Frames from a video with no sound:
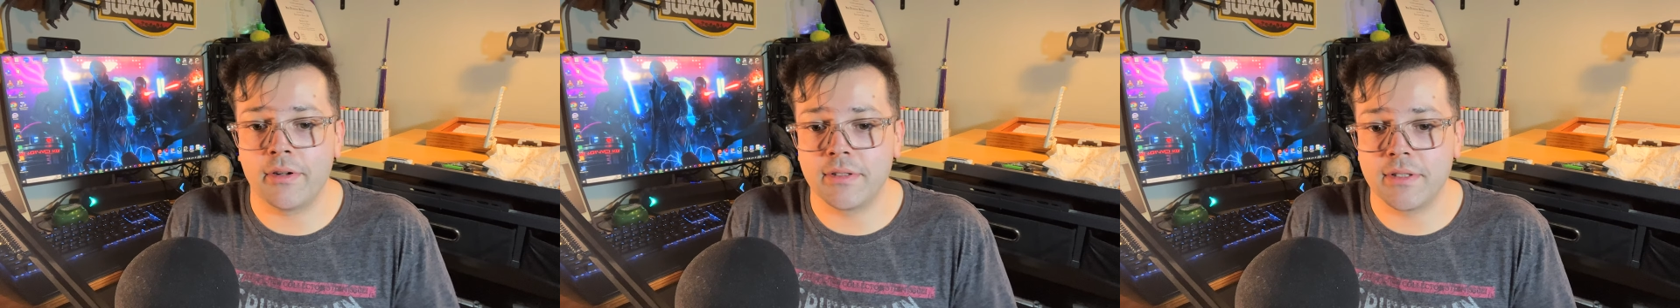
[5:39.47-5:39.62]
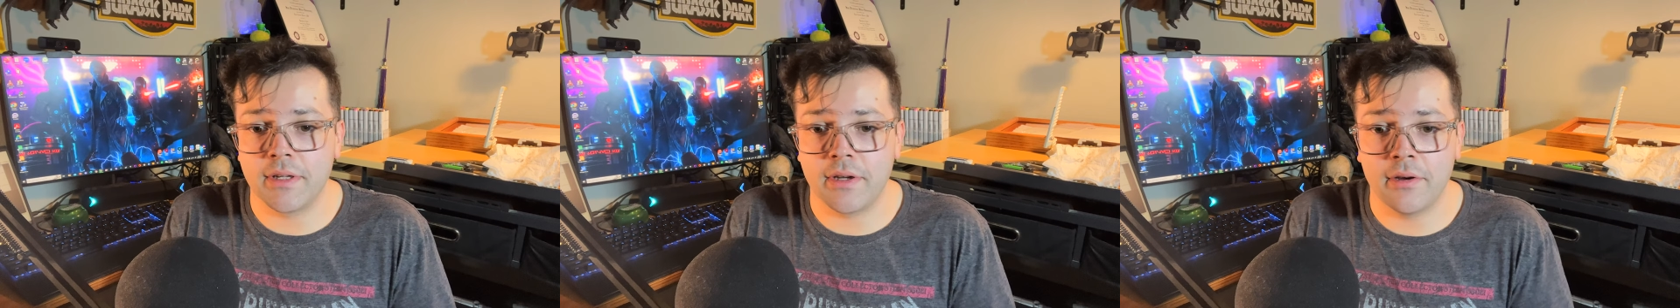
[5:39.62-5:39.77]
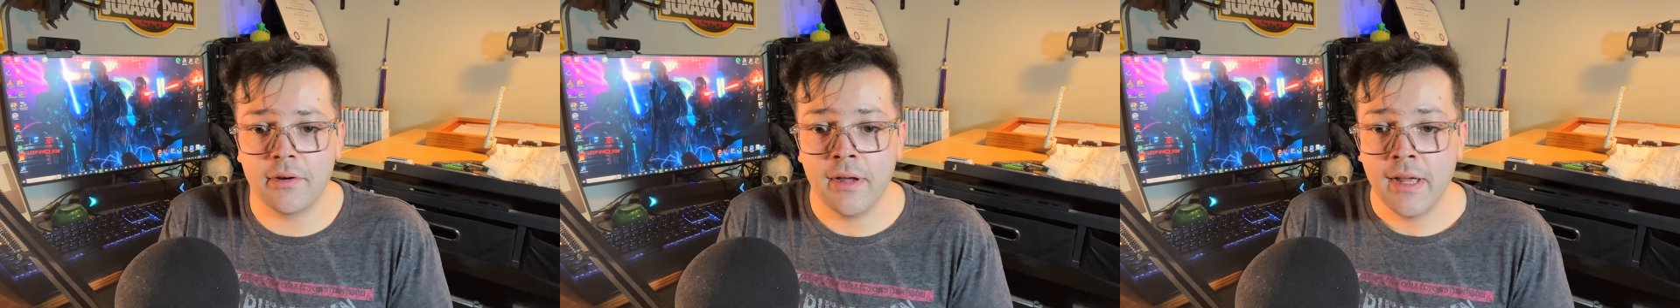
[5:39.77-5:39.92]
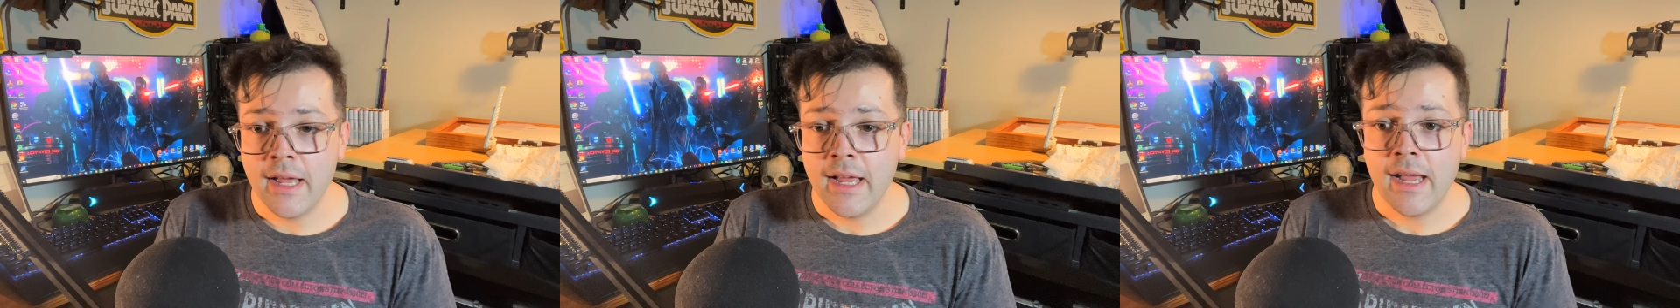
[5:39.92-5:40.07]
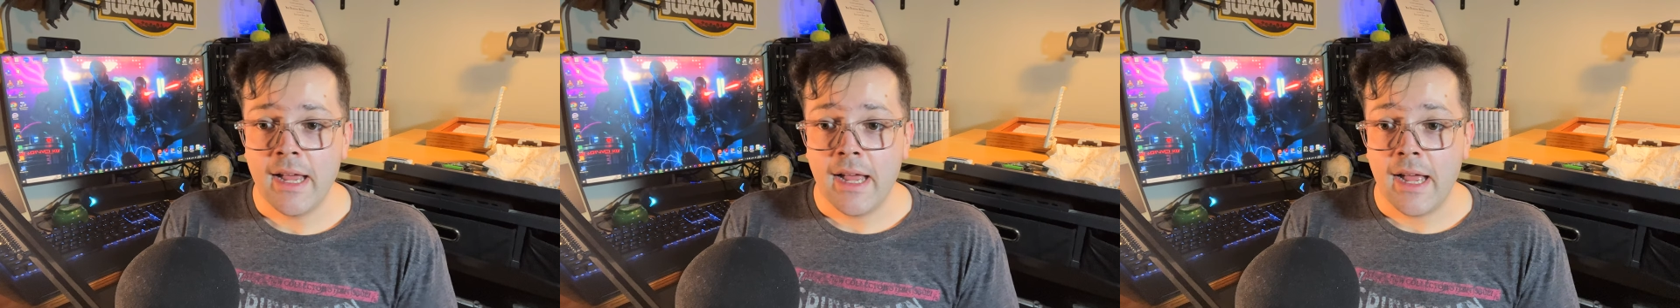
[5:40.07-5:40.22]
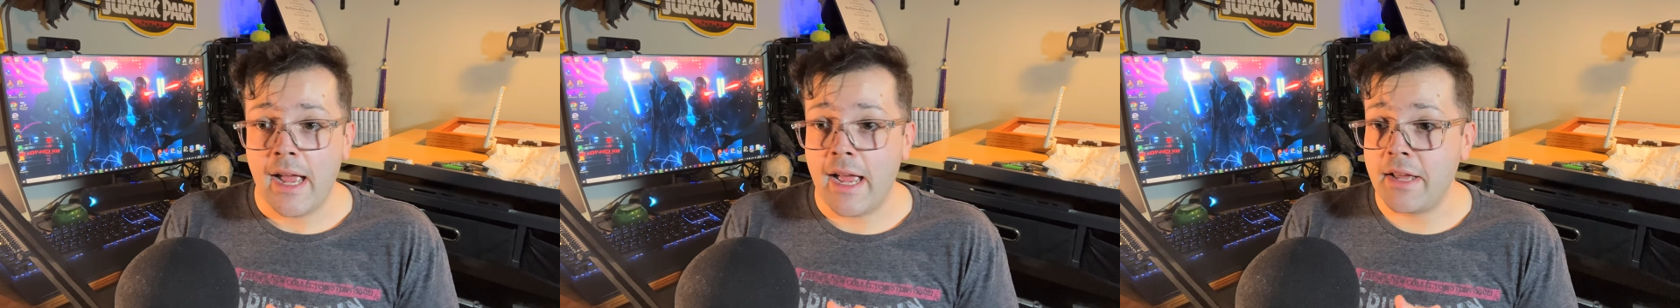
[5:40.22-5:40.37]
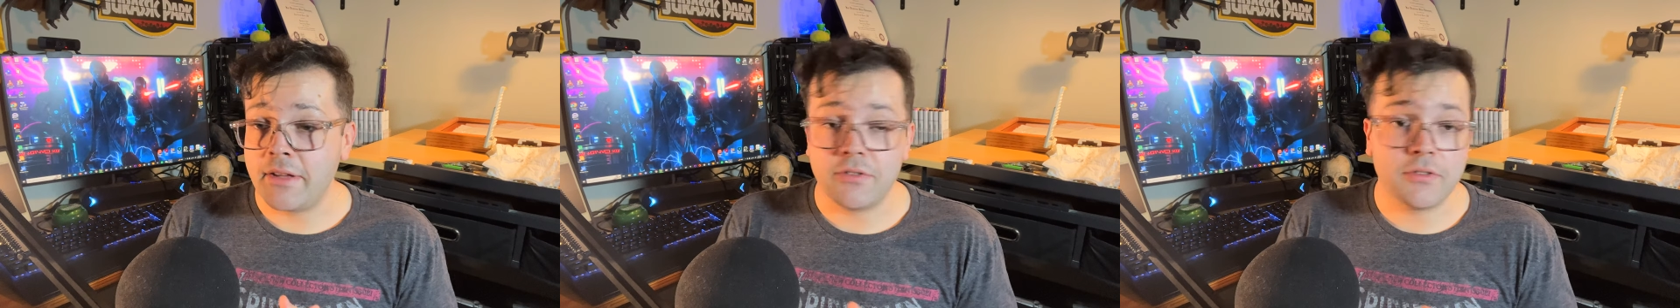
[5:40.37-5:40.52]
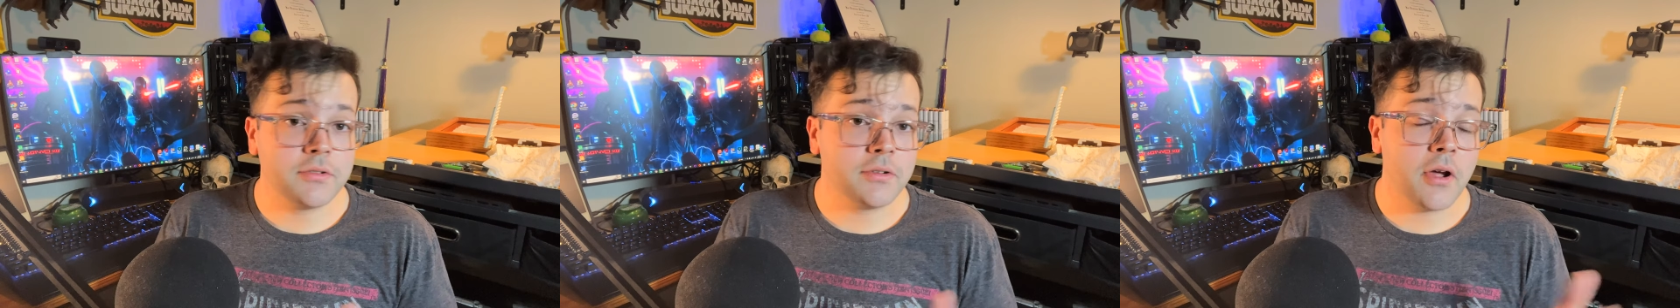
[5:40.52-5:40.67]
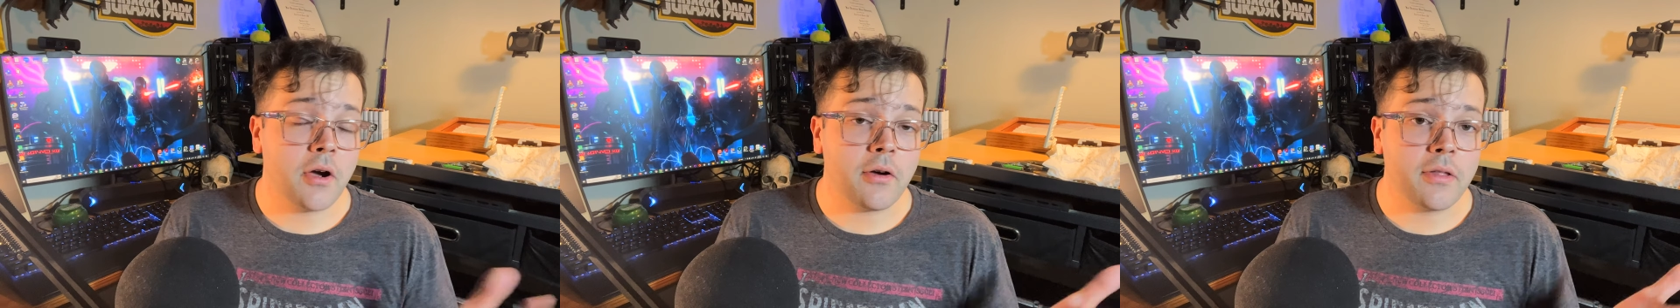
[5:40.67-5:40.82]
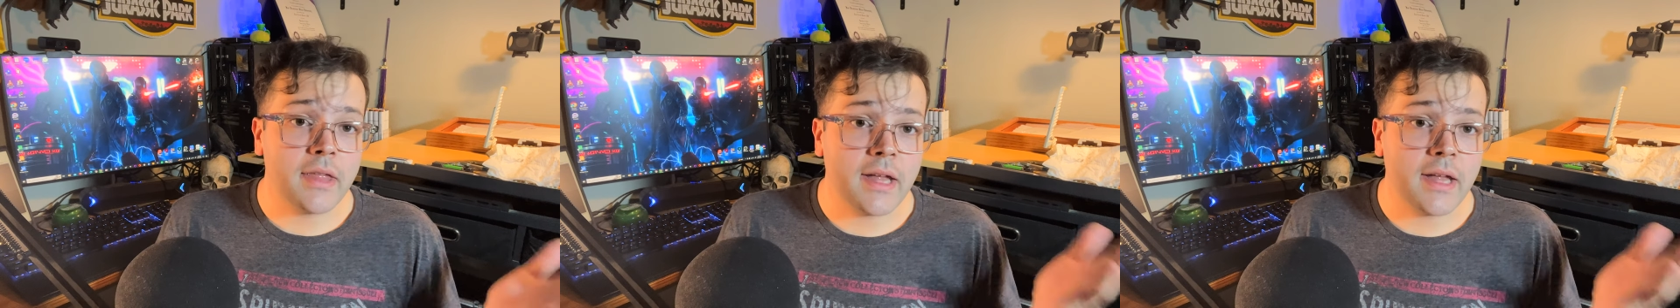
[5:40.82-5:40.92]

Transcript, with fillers: So, as you know,